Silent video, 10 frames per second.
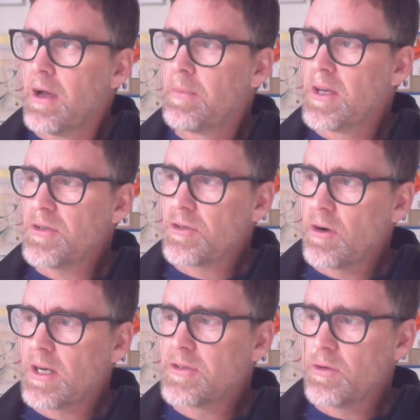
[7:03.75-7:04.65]

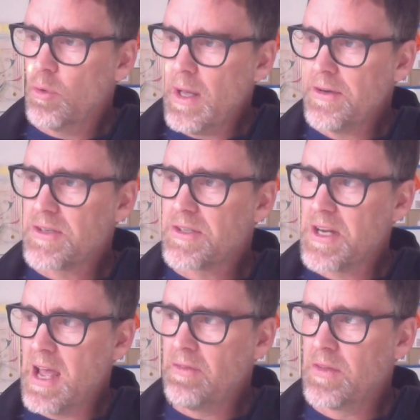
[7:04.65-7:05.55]
historically, so we
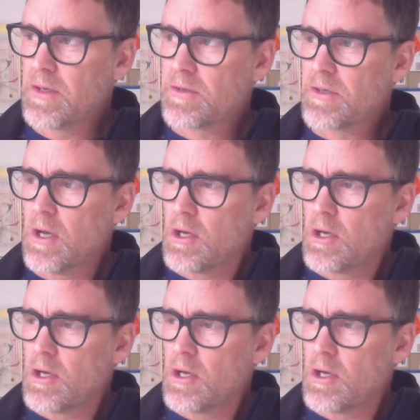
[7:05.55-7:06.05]
understand this.